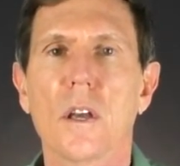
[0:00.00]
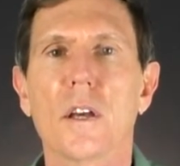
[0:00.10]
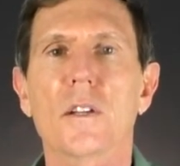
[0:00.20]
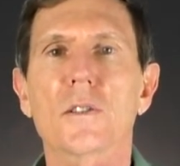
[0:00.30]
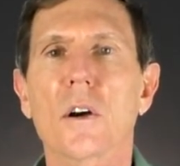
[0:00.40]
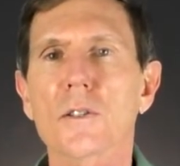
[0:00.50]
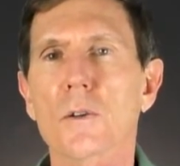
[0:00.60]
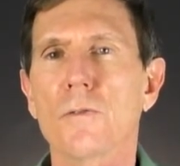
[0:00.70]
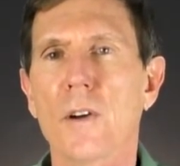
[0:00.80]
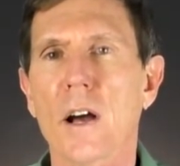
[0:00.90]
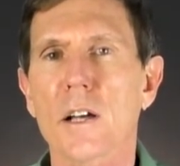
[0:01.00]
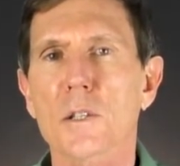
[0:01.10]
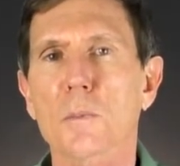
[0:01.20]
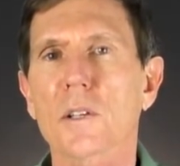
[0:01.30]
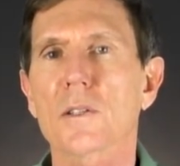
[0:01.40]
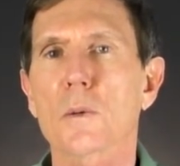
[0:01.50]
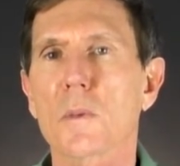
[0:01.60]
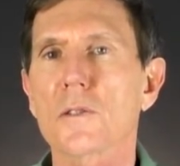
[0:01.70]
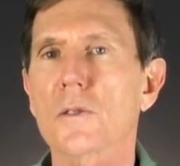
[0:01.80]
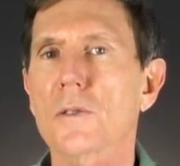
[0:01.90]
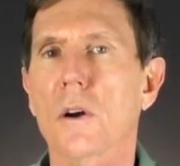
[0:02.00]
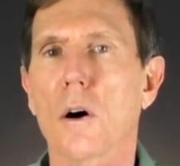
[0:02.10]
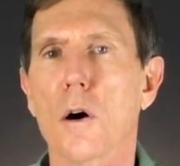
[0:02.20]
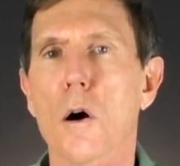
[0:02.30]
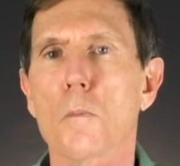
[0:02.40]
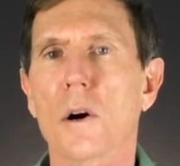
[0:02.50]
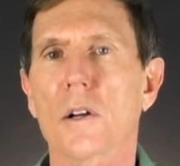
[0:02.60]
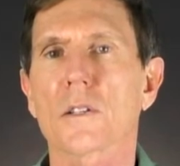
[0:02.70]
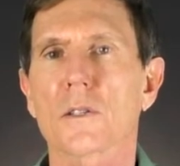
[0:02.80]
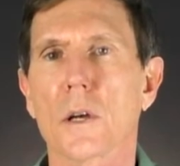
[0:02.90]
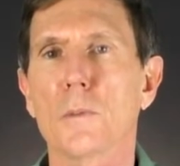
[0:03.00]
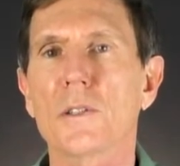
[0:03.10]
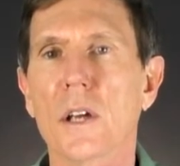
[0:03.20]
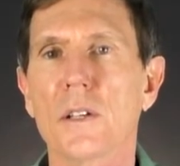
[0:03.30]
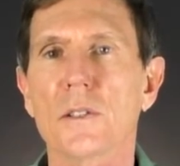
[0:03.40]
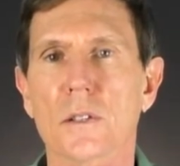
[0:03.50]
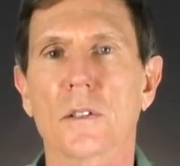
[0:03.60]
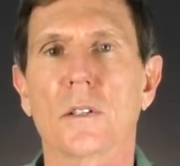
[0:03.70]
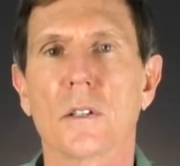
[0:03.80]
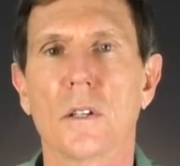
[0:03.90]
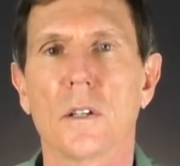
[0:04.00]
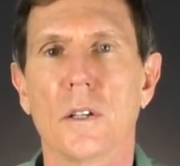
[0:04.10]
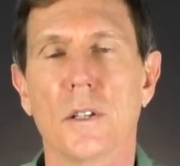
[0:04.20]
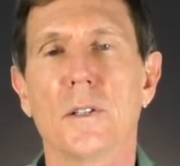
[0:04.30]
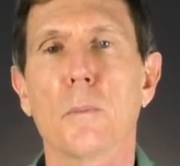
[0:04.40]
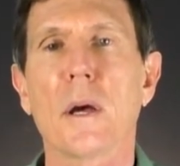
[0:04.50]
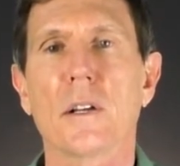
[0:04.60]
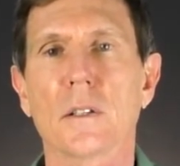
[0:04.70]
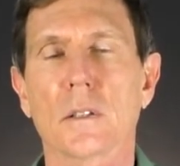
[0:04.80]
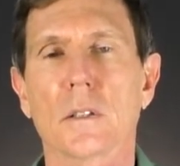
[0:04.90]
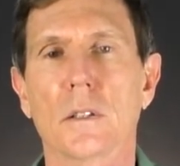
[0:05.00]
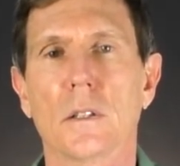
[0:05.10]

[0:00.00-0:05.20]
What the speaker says: It is also fast because it measures all harmonics simultaneously and independently.